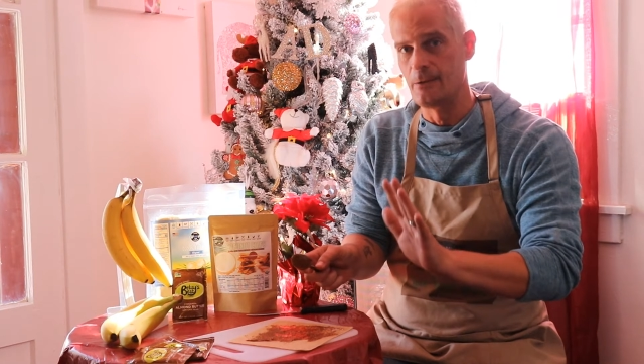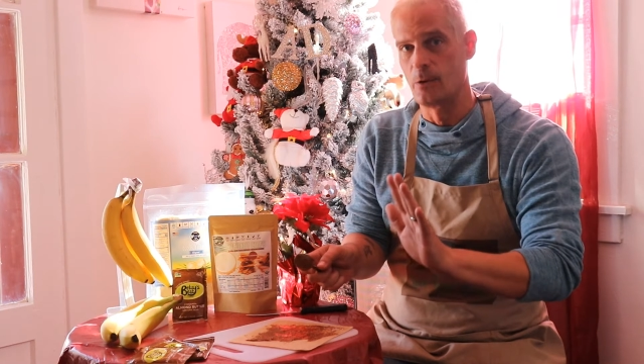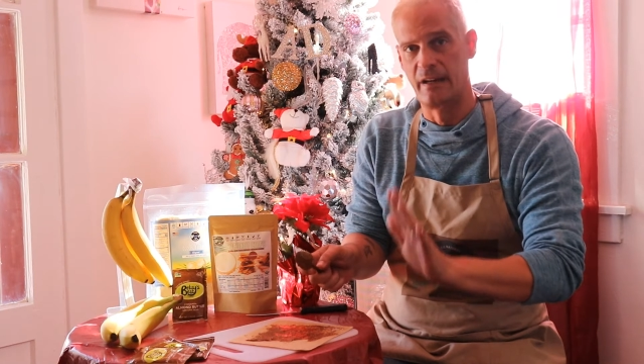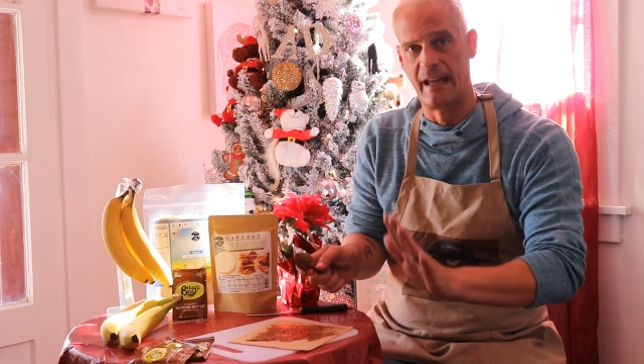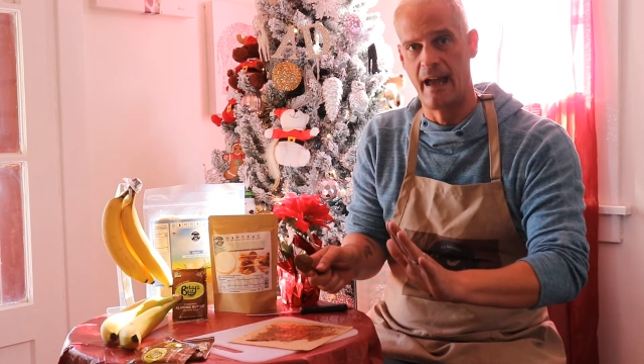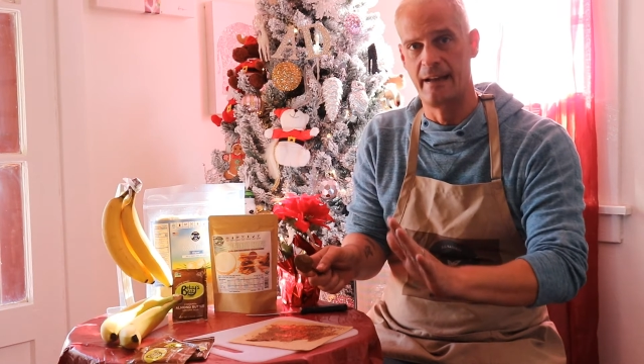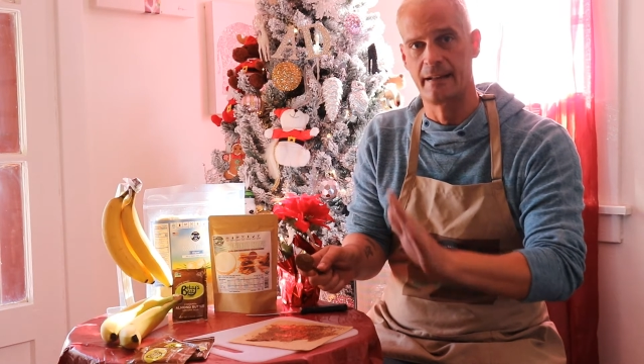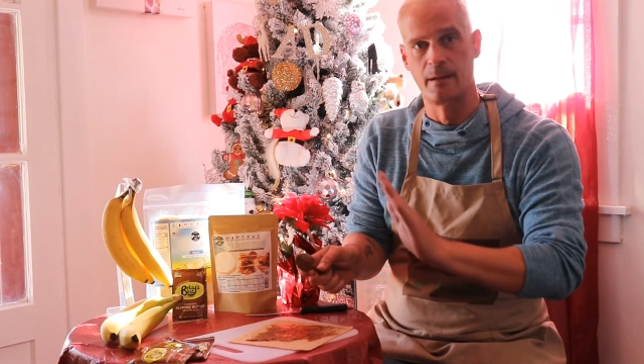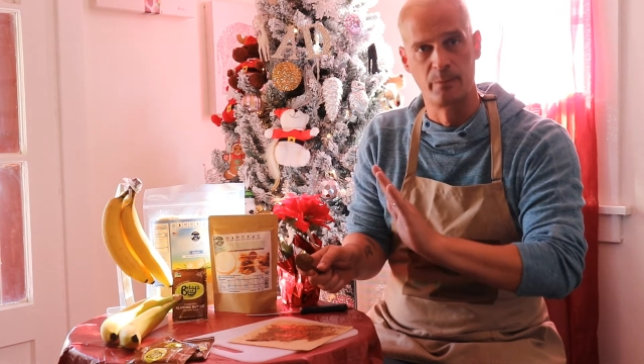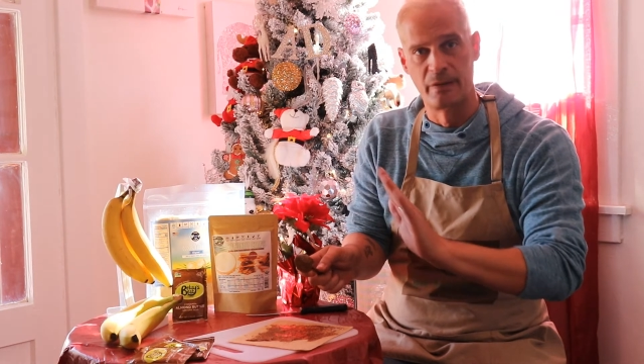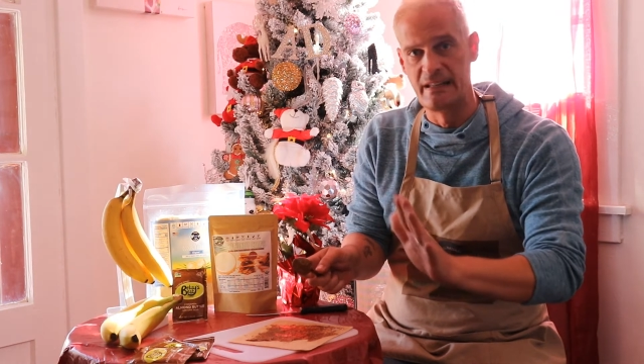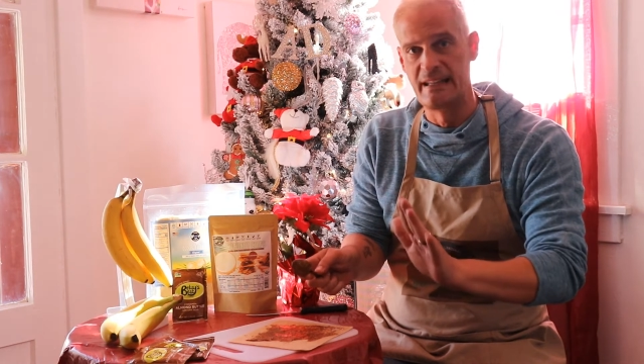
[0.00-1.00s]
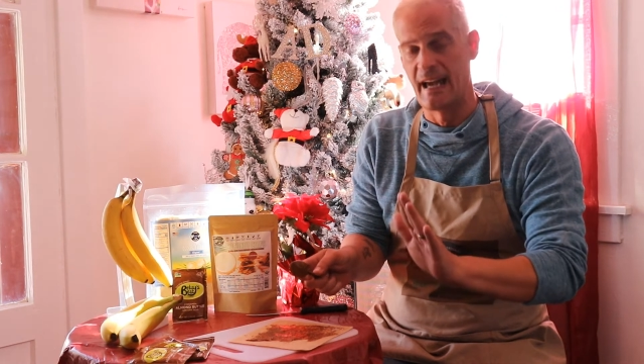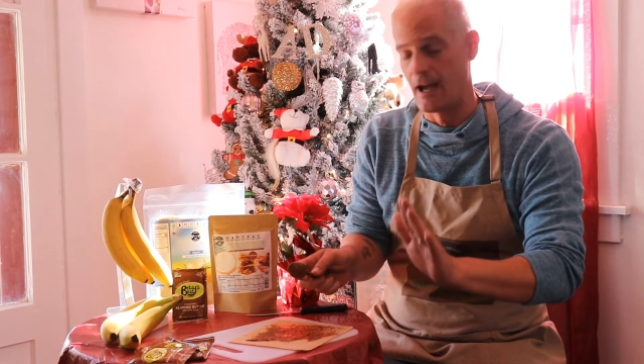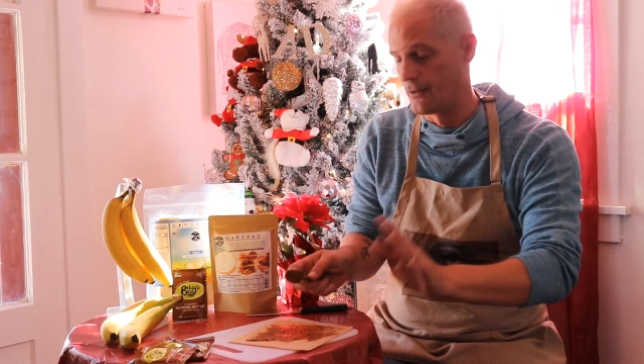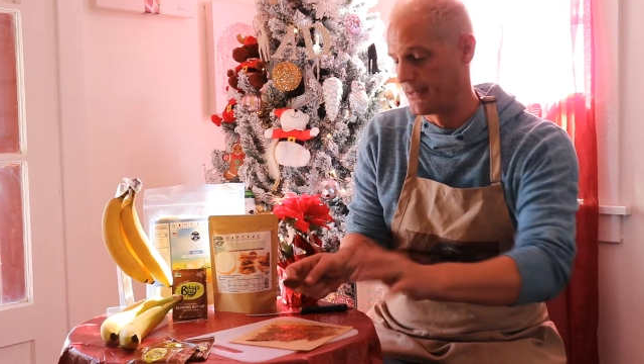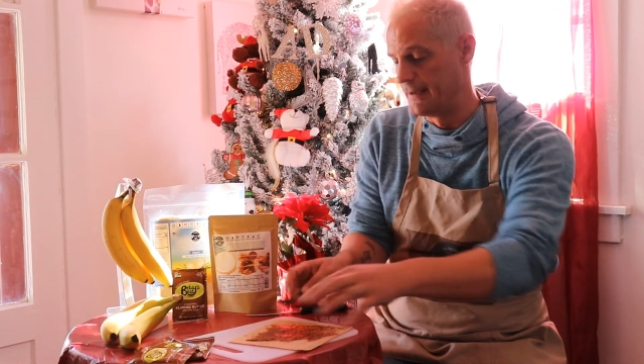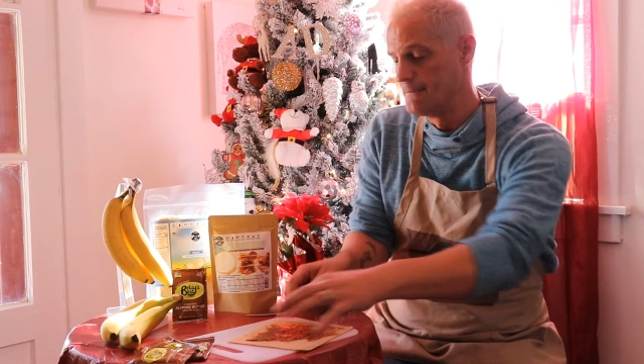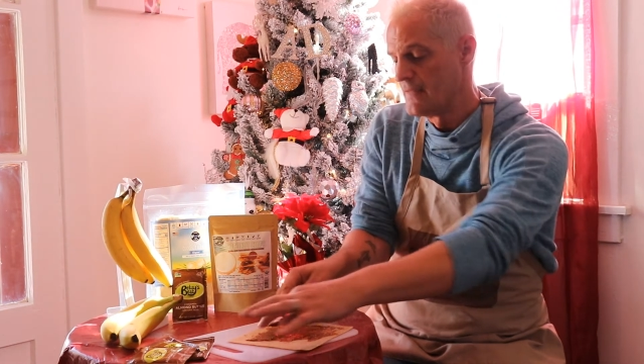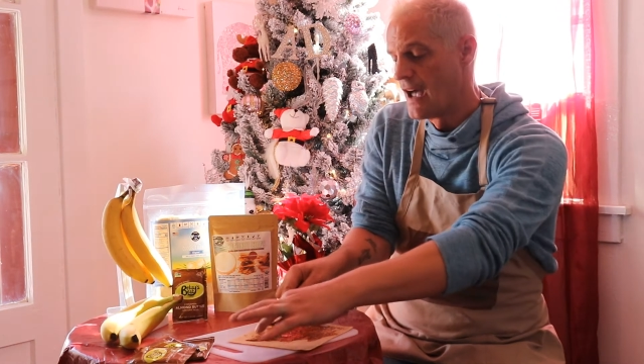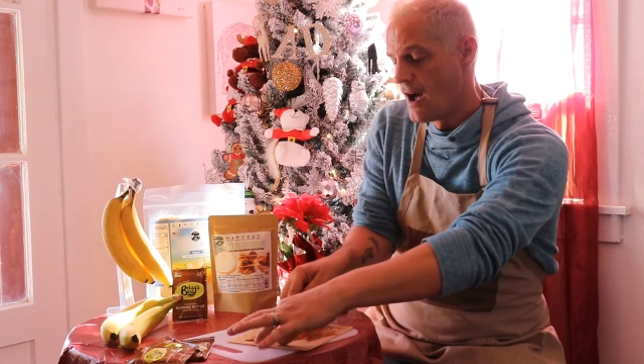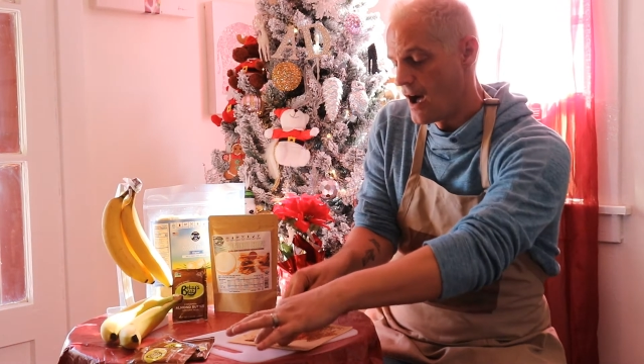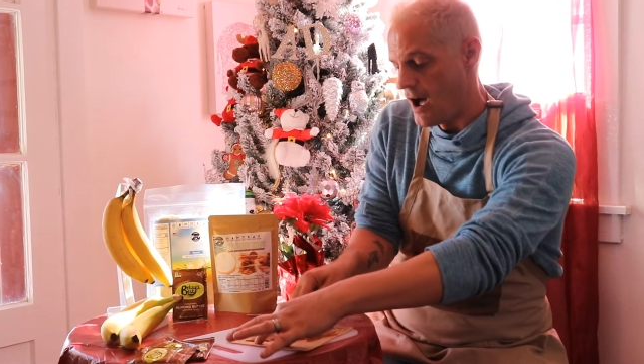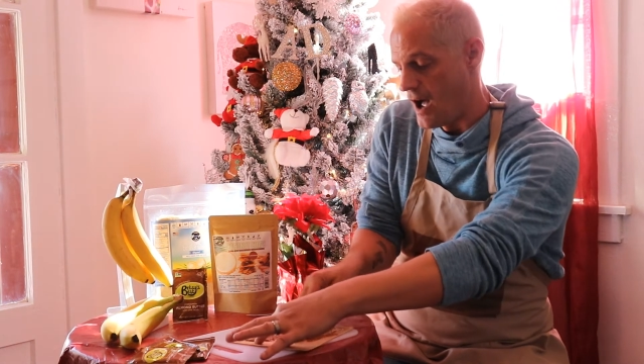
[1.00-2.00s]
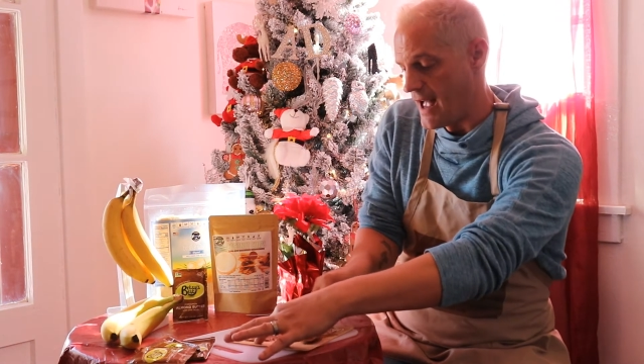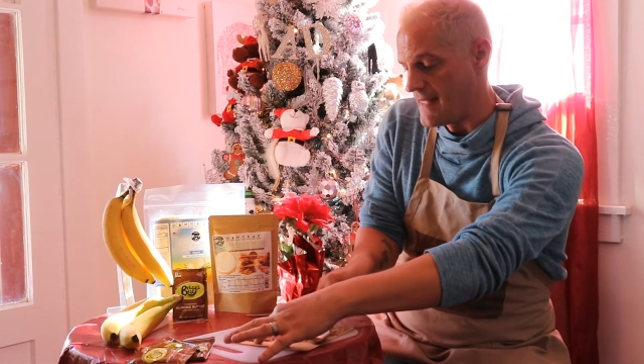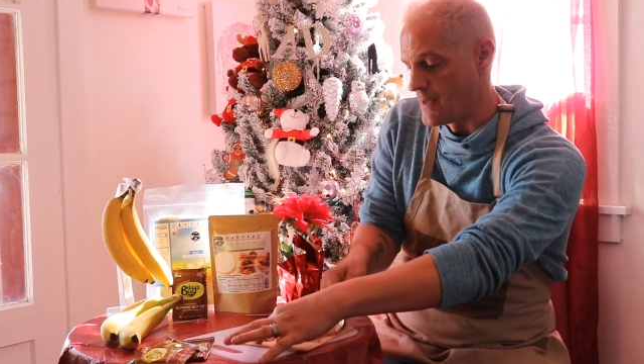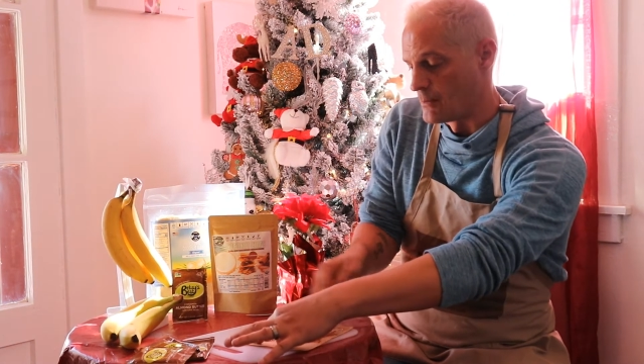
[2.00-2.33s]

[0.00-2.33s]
organic, completely healthy. And